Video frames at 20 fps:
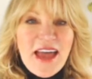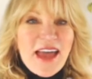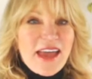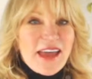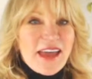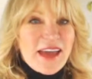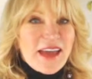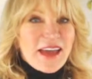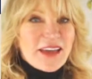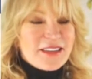
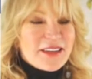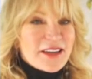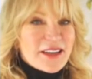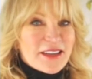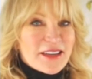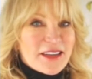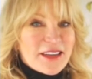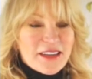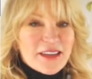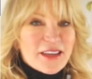
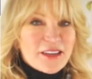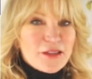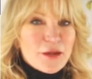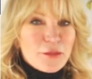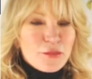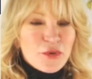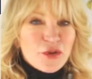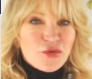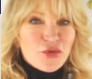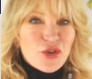and get the
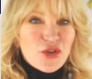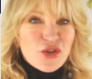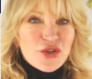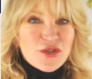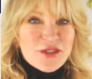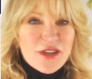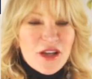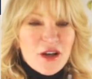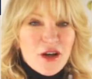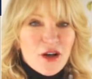book for
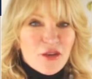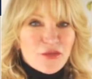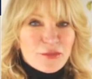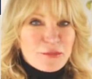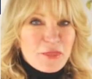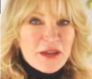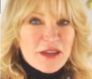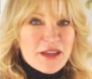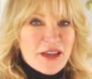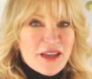yourself
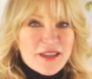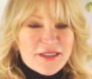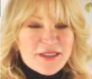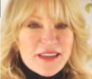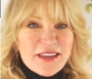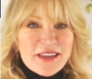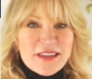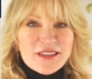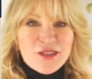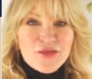because
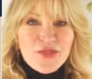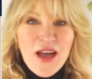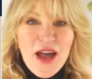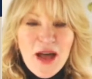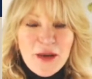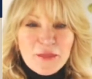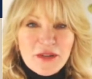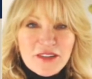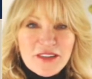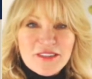it's
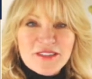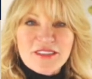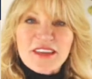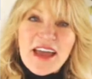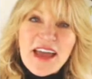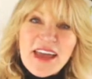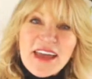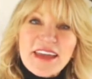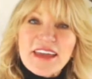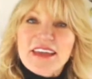fabulous.
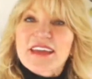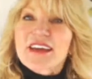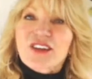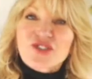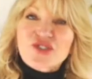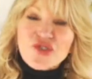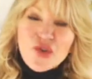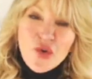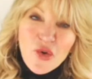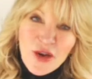Hey,
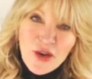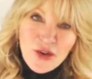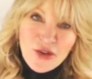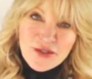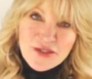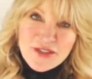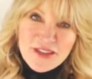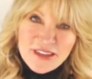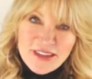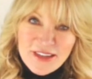Joy
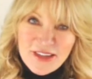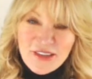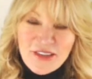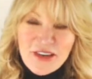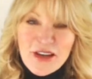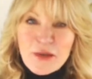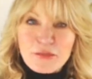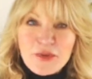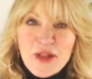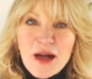Olson here
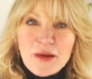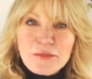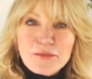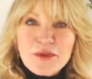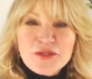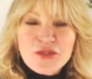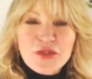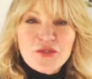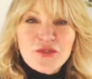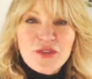at
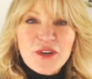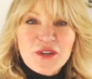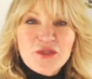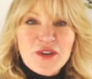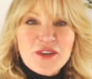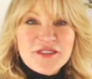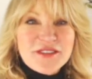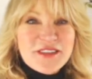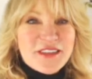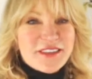BlockBuster
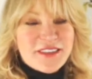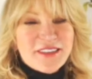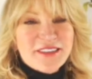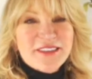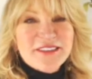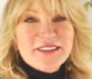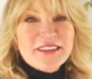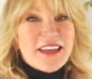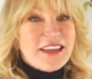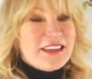Fundraising
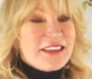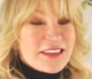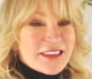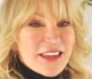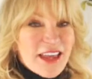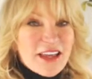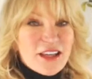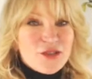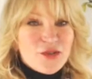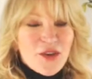saying
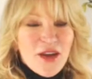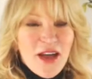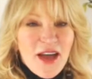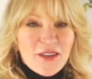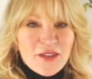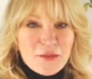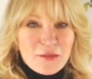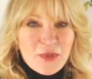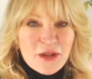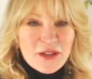thanks for
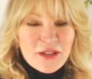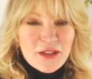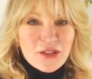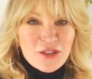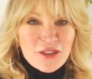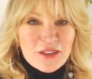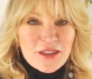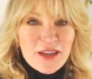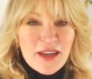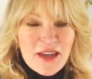having been here
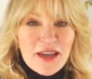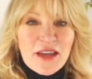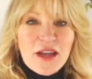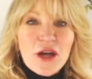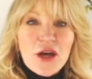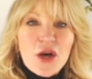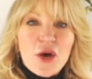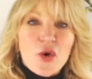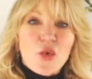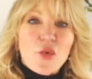today.
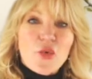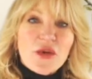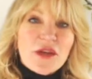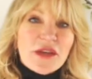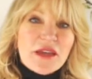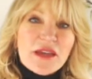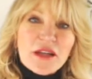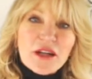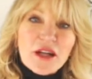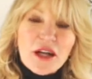
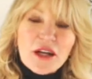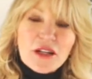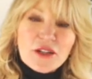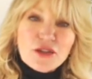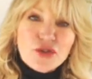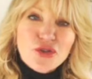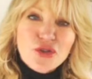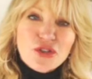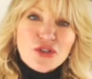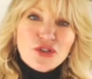We
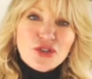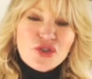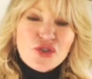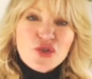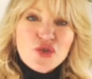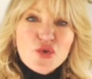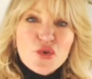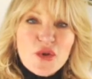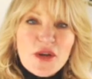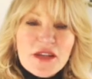look
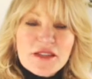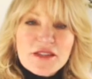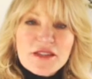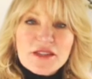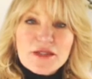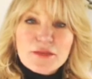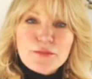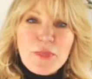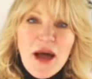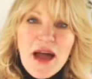to
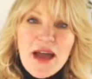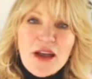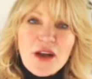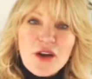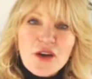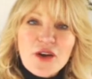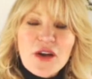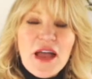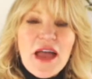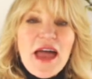
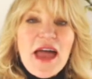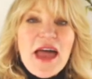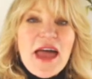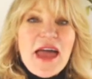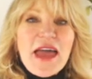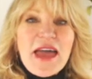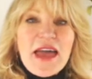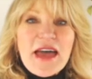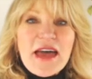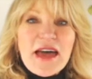inspire
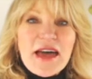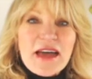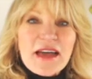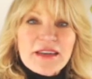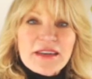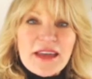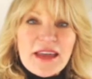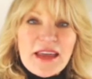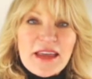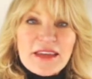
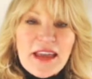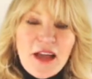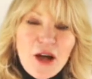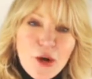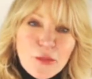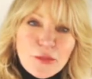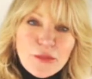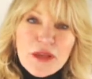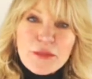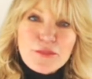and
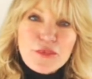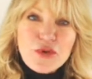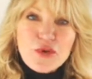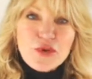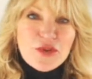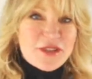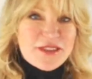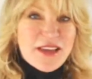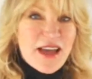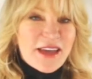help keep you
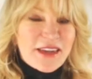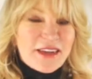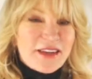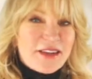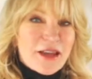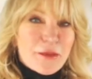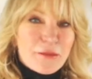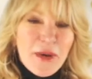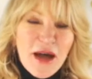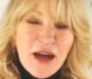excited
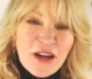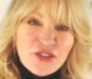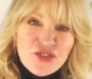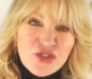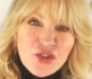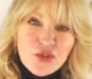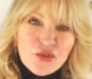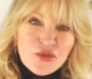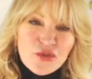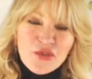about
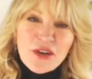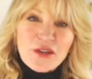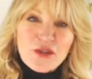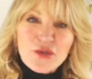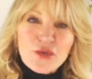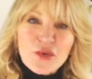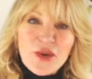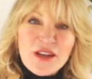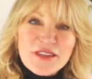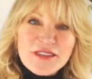your
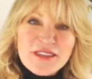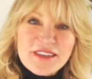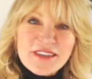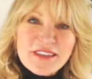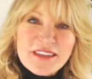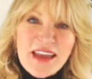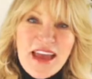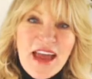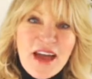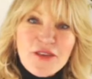
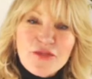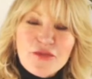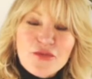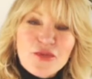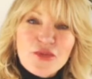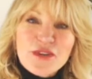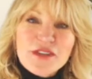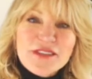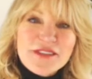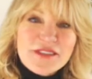fundraising
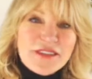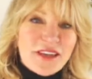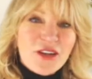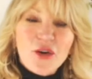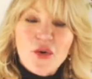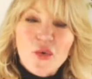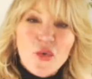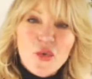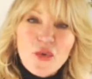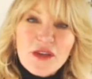every
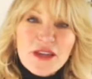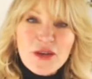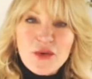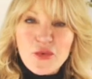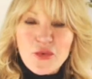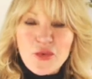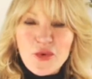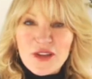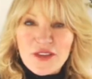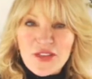single week
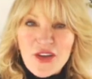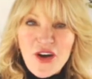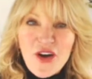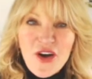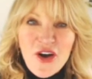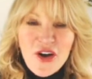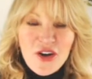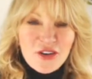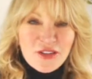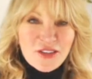with
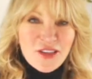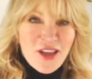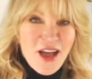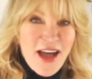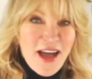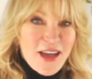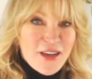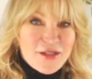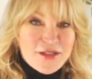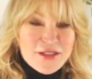our
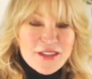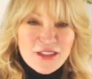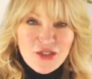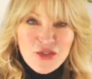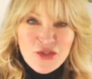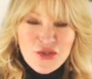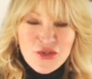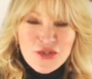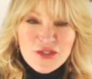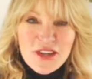lives at
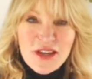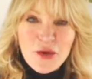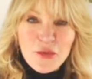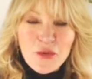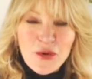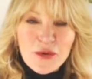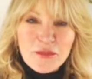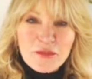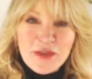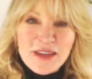Tuesday at
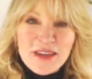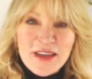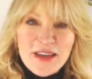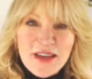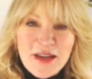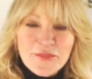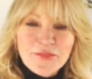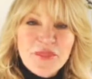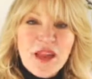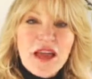1
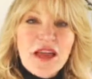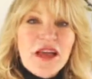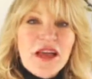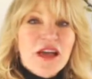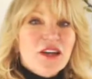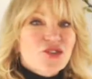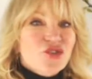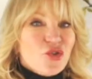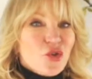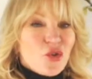p.m.
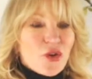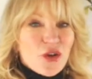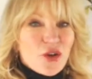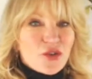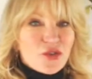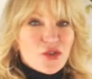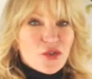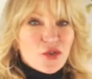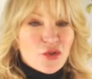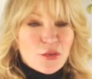
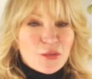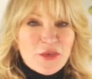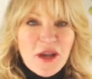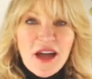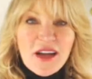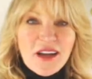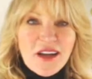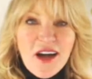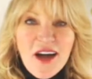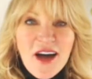
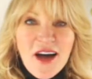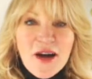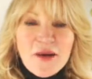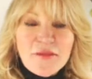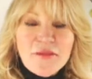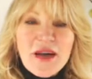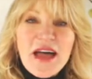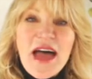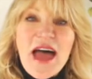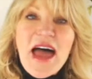
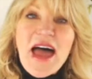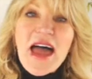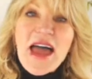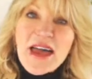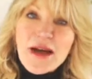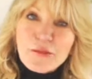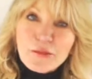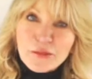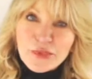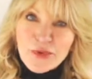JoyOlsonGroup.com
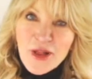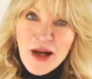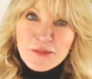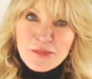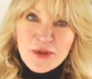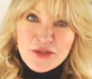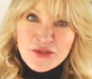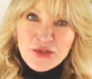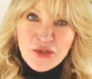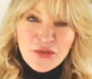and
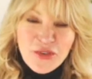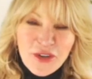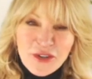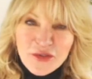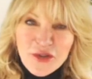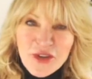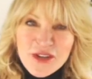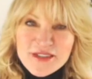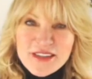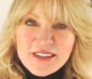
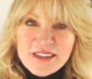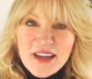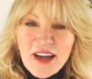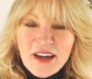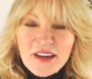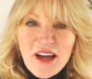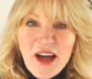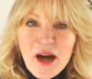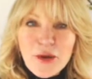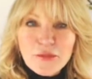
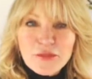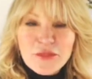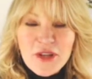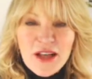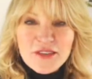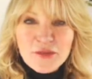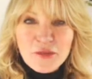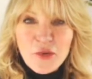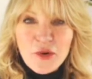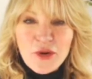BlockBusterFundraising.com.
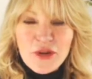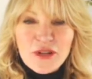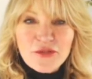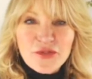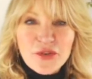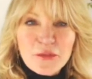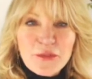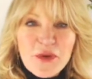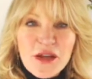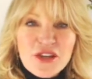Lots more
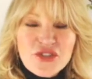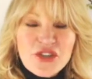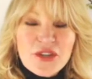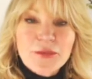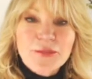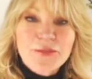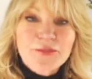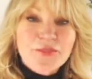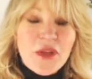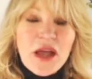
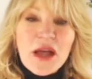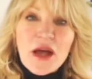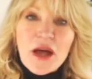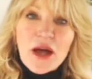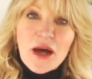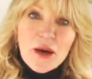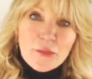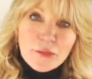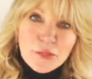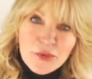information.
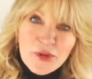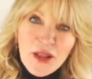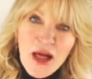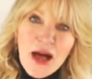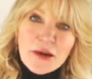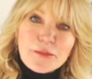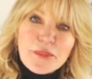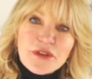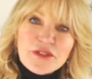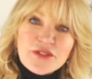
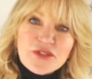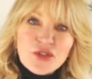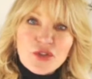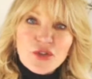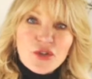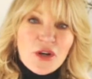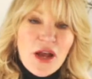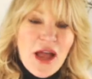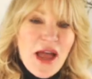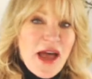
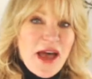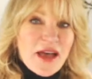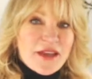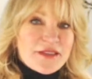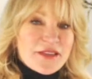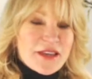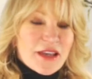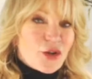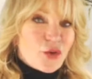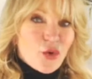BlockBuster
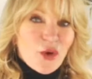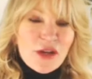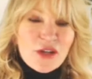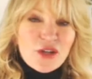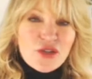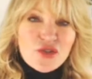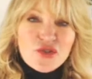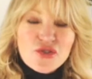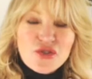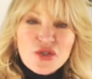has a great
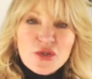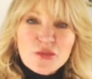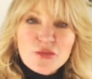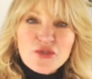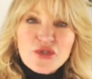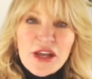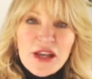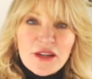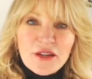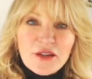YouTube
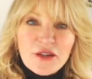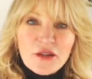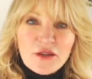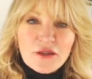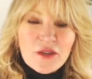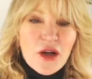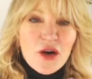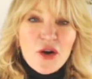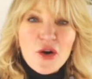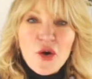
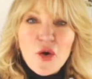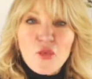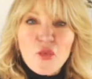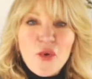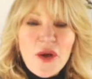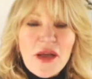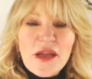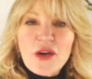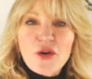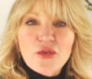channel,
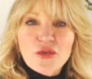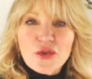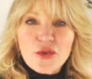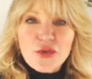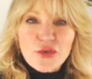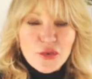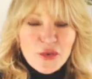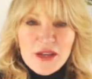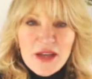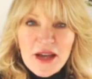way over
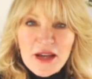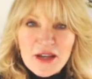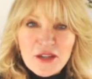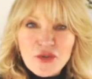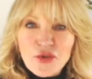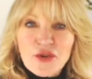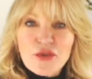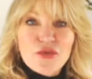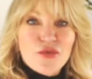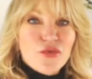
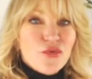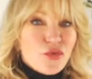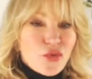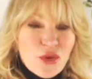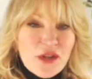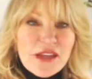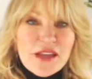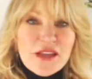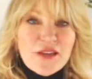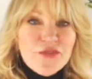300
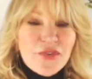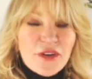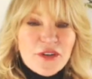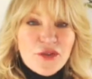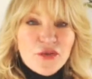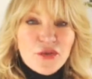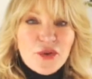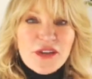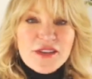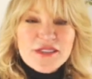free
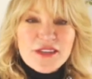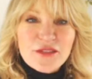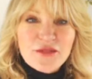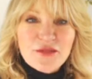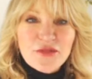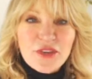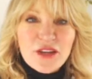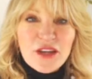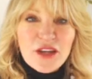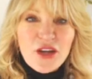fundraising
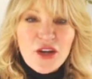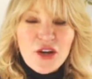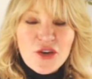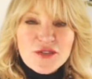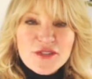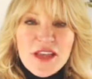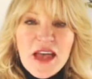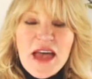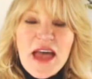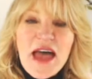
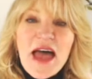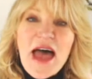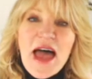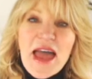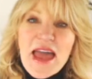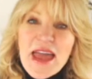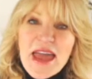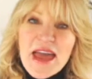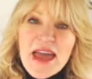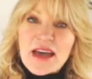videos,
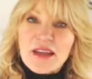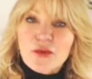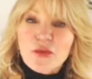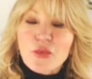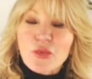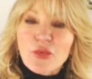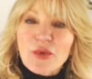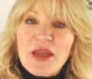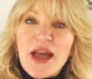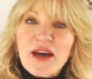
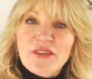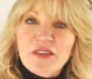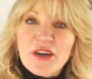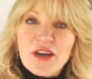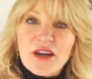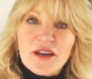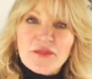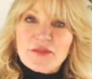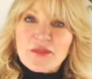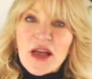and we have
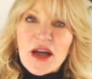a